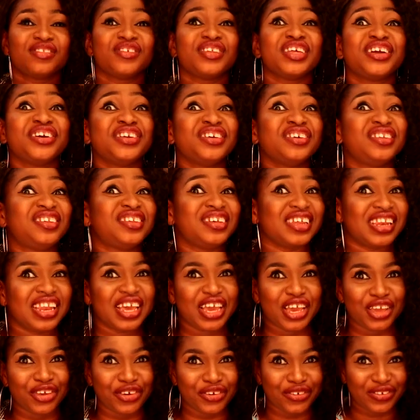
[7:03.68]
So they're going to
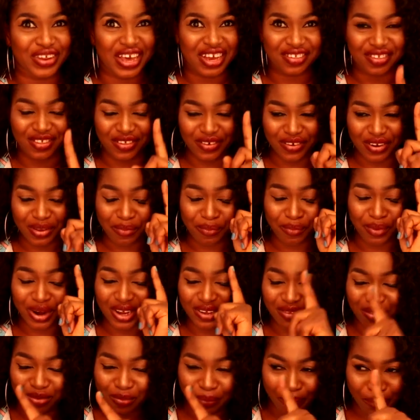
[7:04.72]
delay you. That's the only
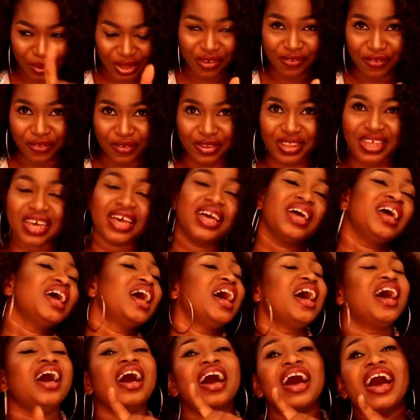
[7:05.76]
price you pay for that.
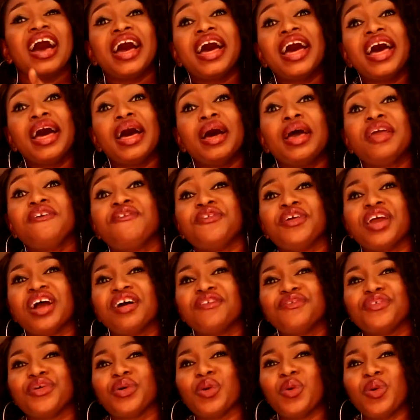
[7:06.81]
Uh, if you
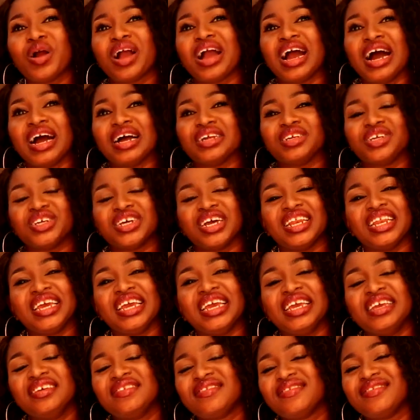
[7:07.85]
have your own car,
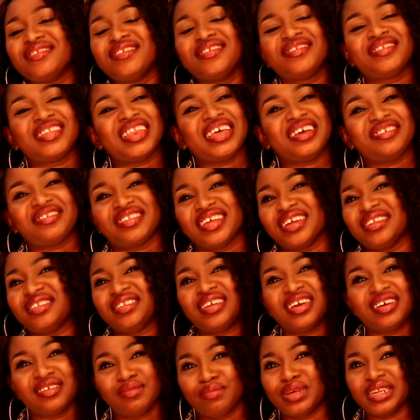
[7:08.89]
Charlie, it's, it's less than
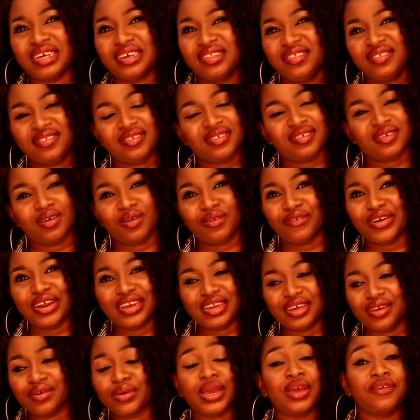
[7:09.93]
ten minutes
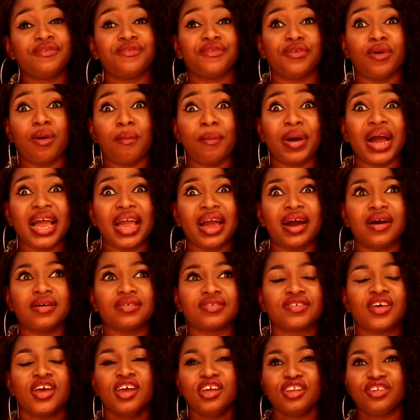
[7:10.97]
already, okay, from my
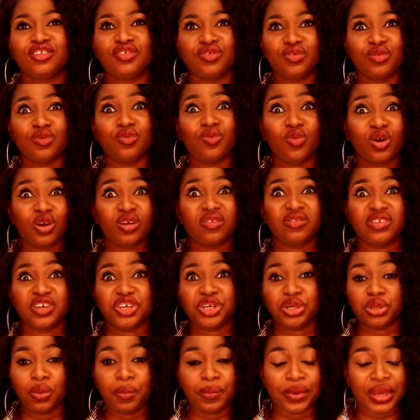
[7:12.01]
house to one of the
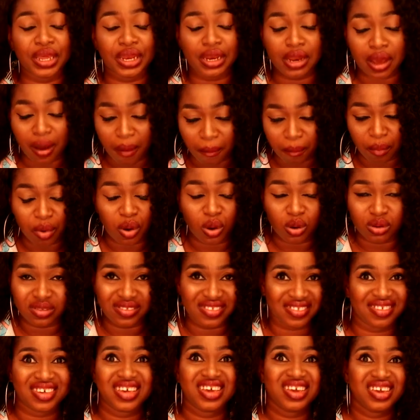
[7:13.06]
shopping
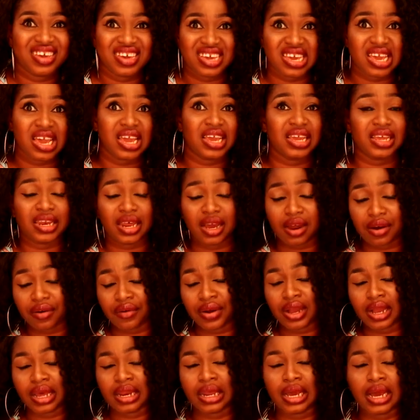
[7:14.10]
malls here in
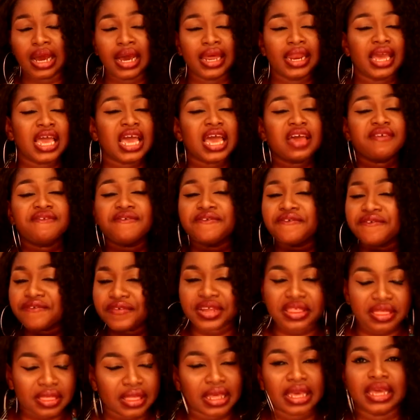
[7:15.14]
Accra, Ghana. And
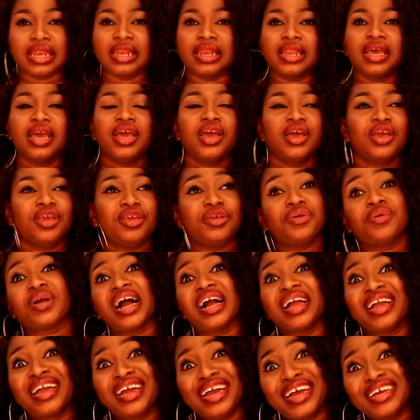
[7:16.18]
everything you
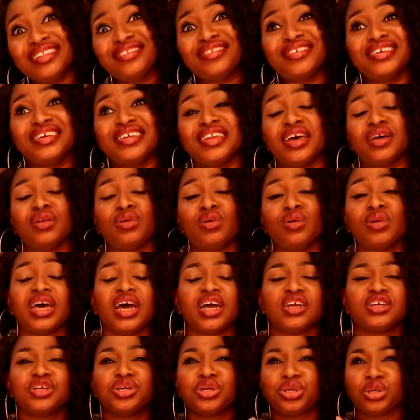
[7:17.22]
can get in
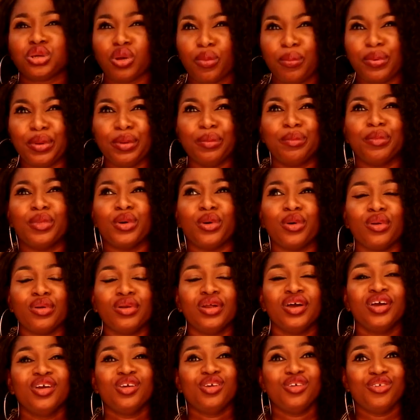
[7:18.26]
another shopping
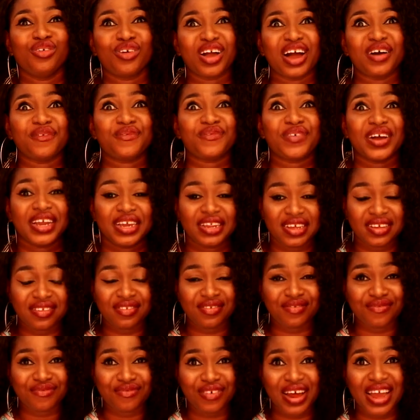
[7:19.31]
mall, you can find
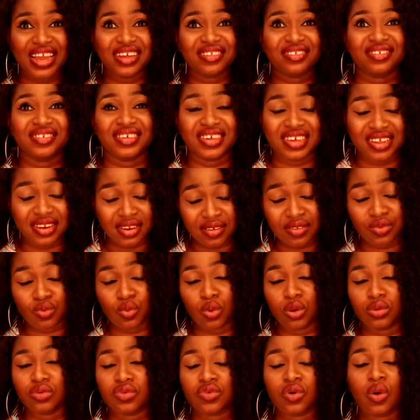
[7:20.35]
it right in this
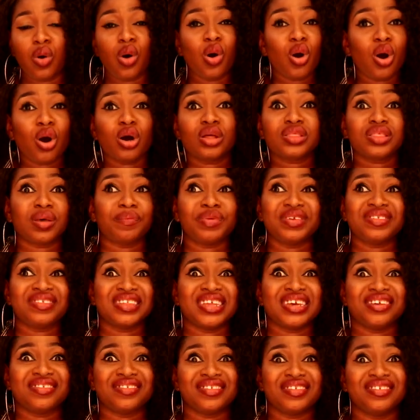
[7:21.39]
one. All the
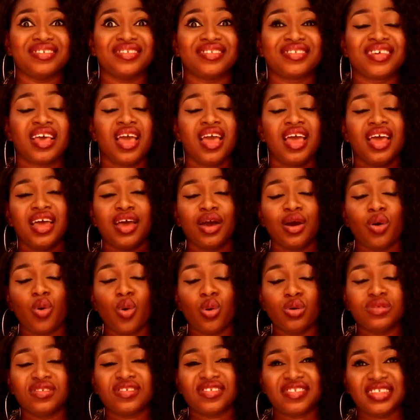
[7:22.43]
businesses
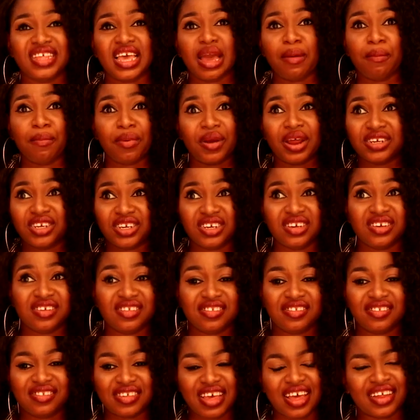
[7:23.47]
owns their
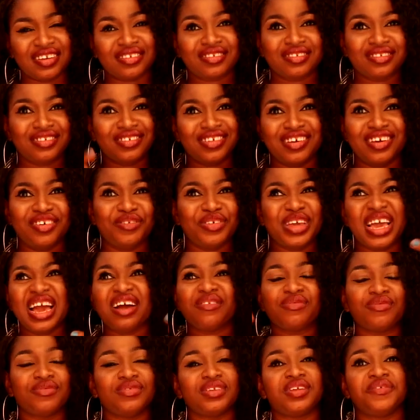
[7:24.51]
branches at, yeah, we
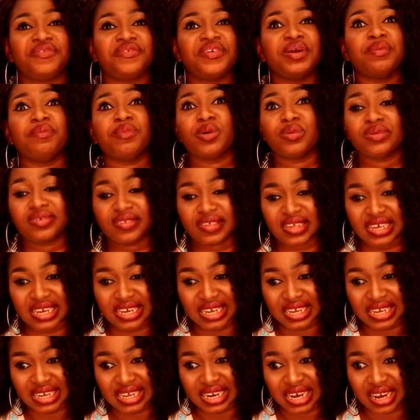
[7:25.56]
have different malls
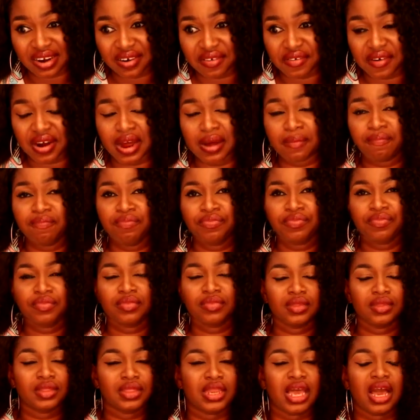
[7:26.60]
in, in Accra.
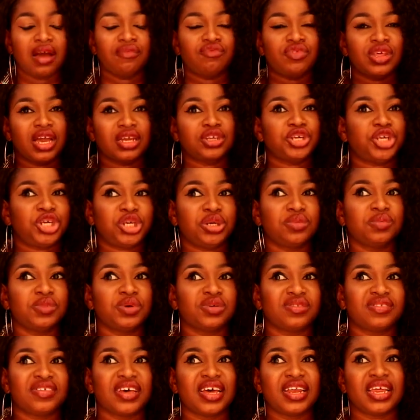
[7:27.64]
They have the
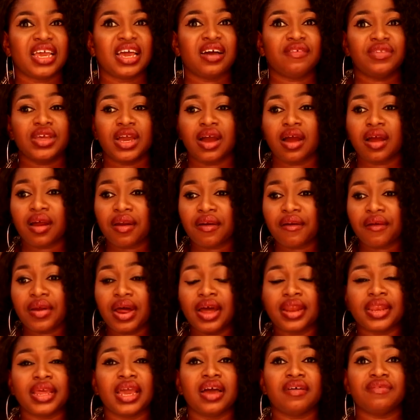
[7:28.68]
Achimota, they have the
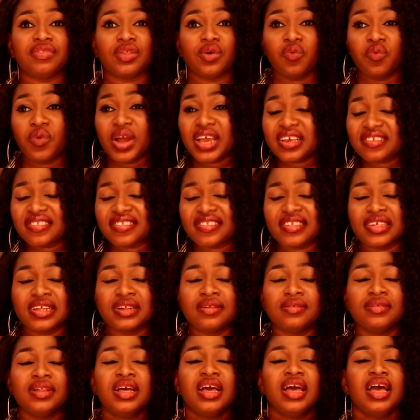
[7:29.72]
Accra, they have the West
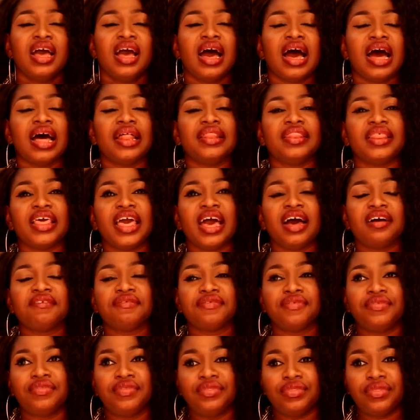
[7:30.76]
Hill, and they
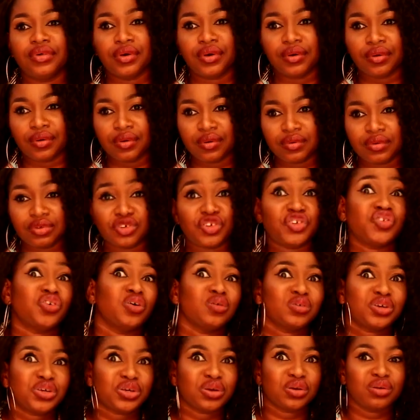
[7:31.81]
have the
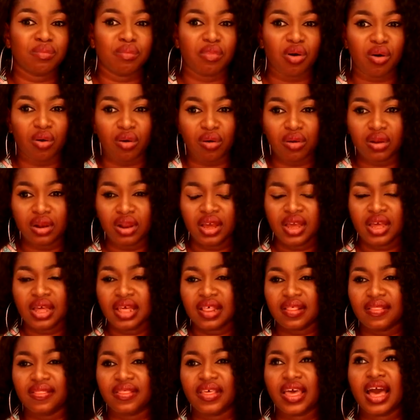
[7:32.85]
Junction Mall.
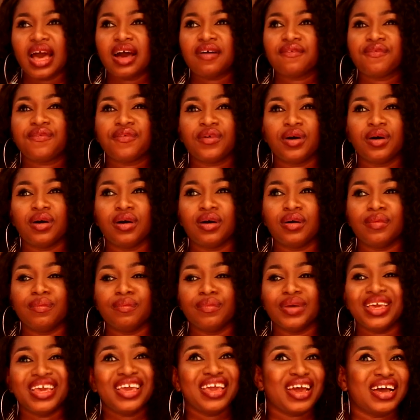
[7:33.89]
They have
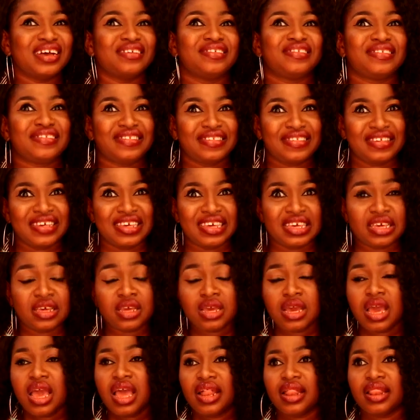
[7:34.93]
um, A and
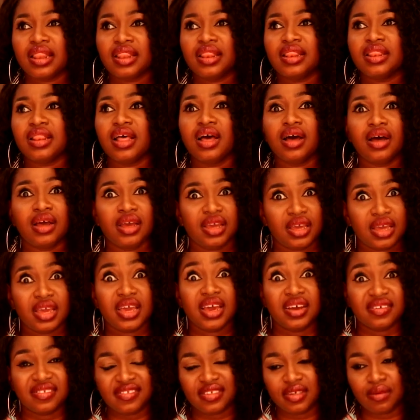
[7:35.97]
C, uh, A
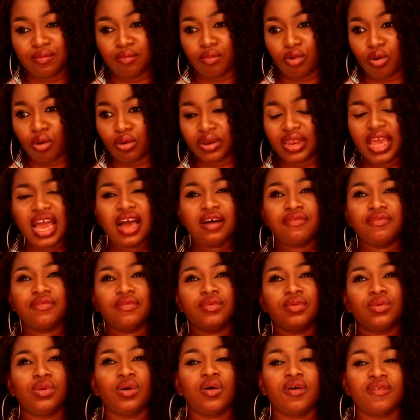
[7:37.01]
and C Mall. They have
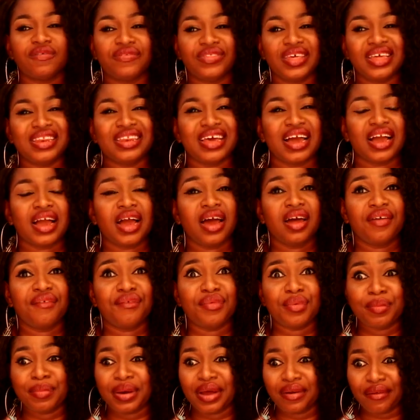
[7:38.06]
a lot of them that I can't
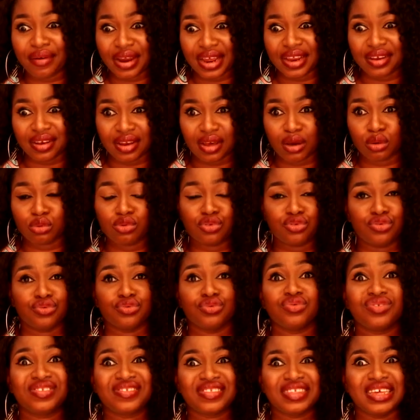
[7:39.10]
remember right now
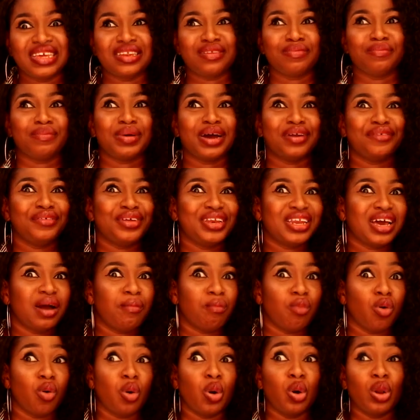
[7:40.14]
to state, Marina
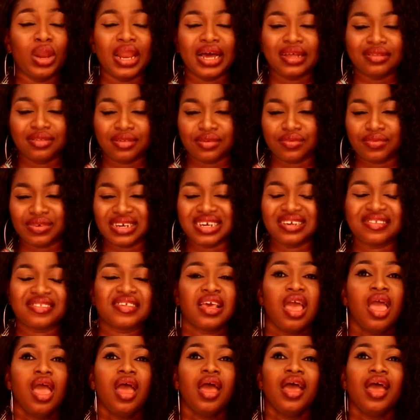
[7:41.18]
Mall and the rest.